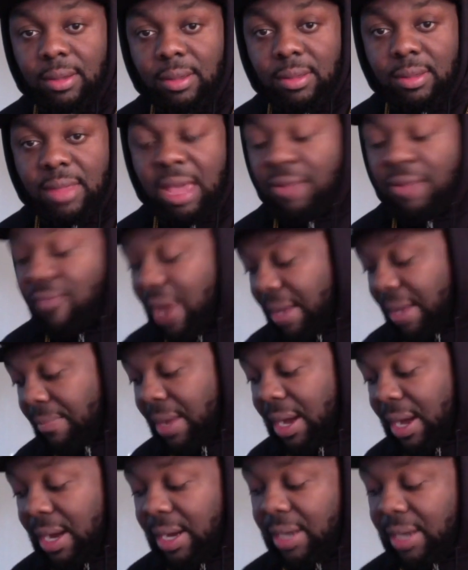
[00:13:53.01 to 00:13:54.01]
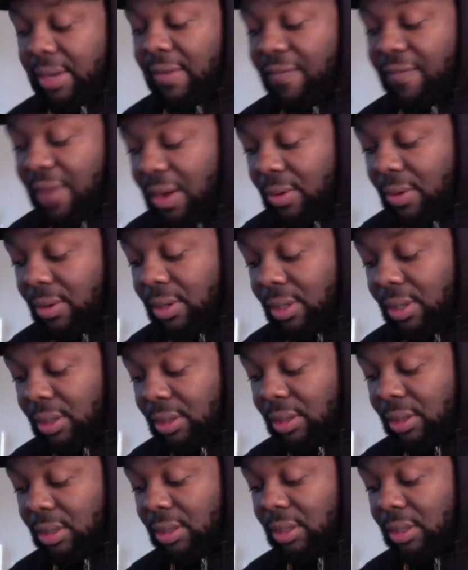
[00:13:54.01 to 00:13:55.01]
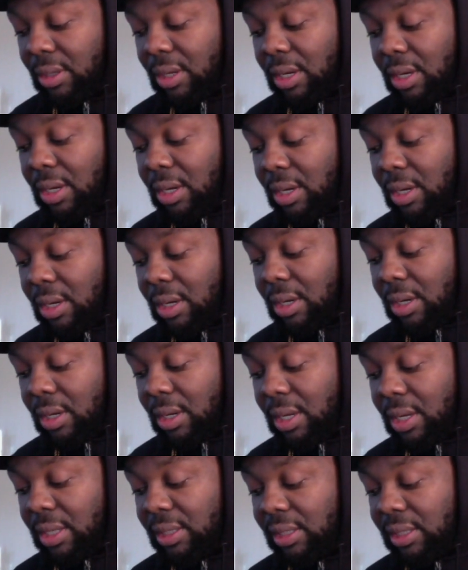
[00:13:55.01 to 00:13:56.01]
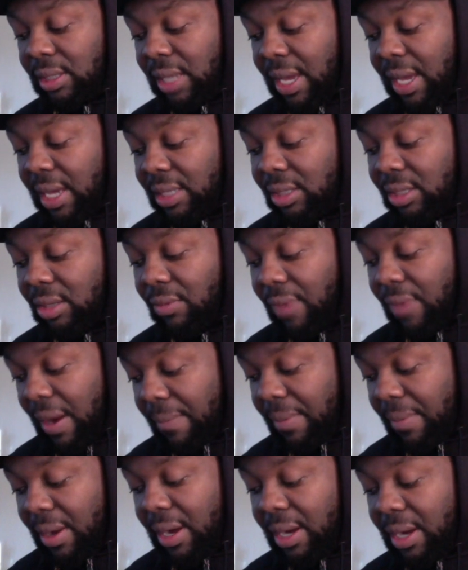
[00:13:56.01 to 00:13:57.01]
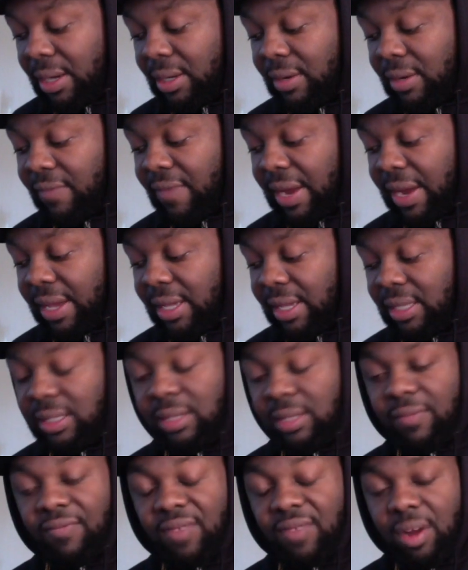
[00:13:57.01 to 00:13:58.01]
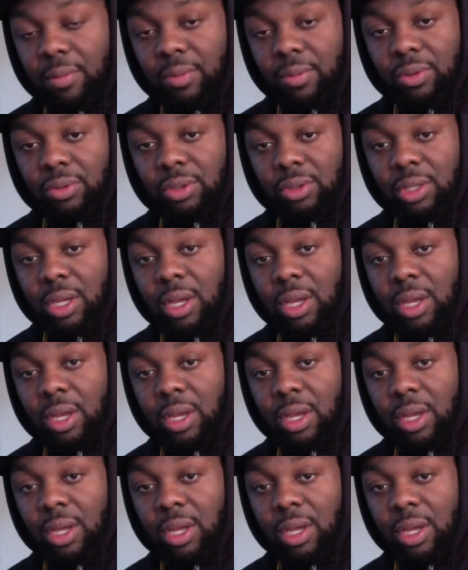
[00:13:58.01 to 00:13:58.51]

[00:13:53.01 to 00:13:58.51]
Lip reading: They right behind the Falcons in sacks. They're right behind the Vikings in fumbles.